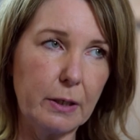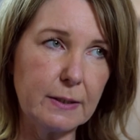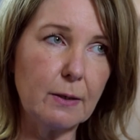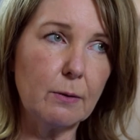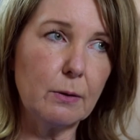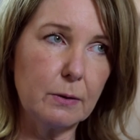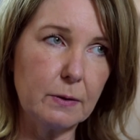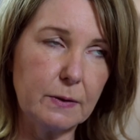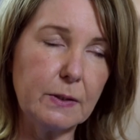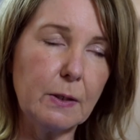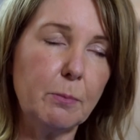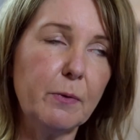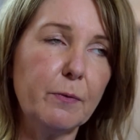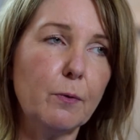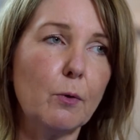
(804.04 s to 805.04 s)
I
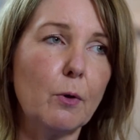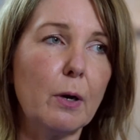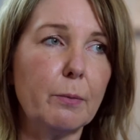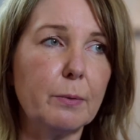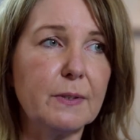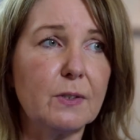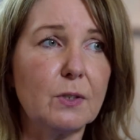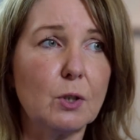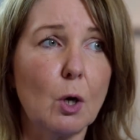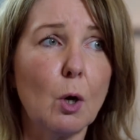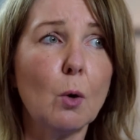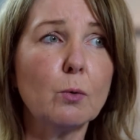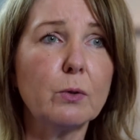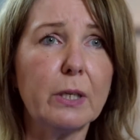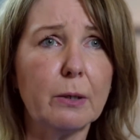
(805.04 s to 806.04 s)
said before, I was
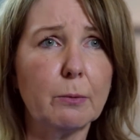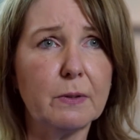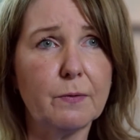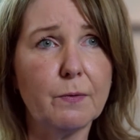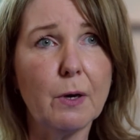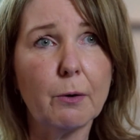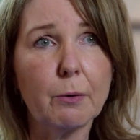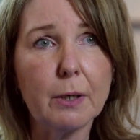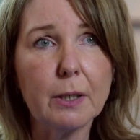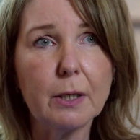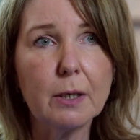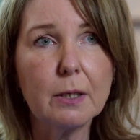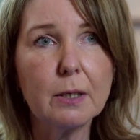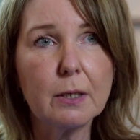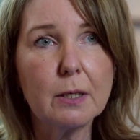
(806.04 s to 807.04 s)
told that it was very
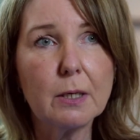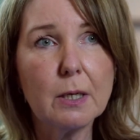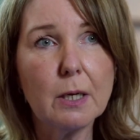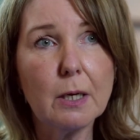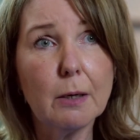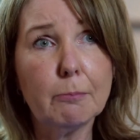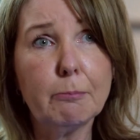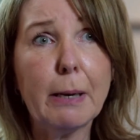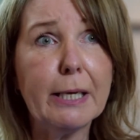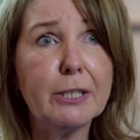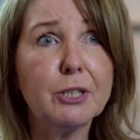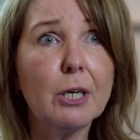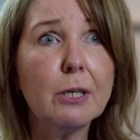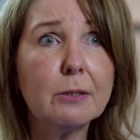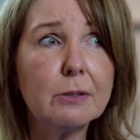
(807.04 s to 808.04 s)

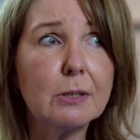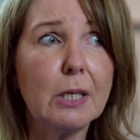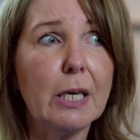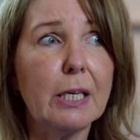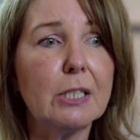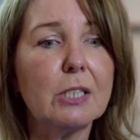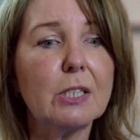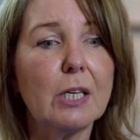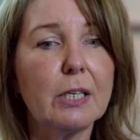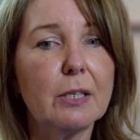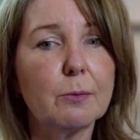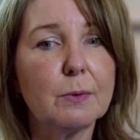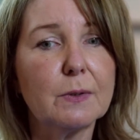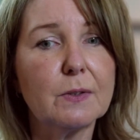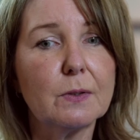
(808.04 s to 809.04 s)
major, and that
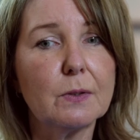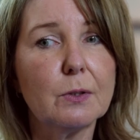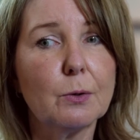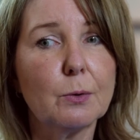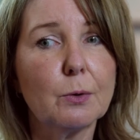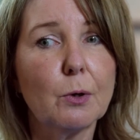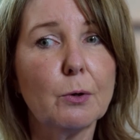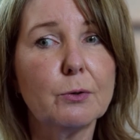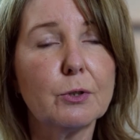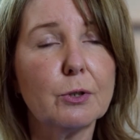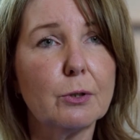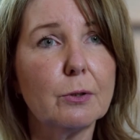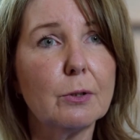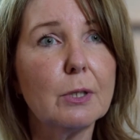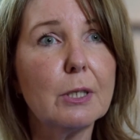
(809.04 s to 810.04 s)
it was, going
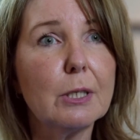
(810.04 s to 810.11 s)
to